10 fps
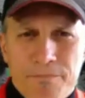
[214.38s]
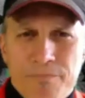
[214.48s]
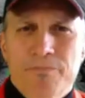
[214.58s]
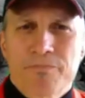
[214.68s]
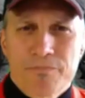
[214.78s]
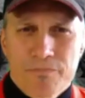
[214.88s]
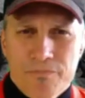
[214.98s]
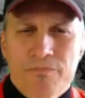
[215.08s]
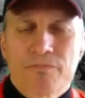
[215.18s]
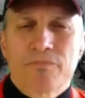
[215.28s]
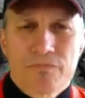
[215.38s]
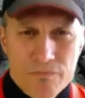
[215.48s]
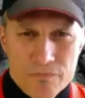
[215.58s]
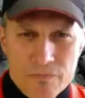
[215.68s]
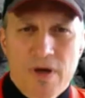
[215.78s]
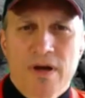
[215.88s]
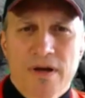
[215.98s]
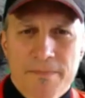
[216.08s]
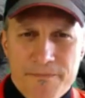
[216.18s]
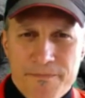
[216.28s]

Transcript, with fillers: uh, yeah, full face mask. Um, uh-huh.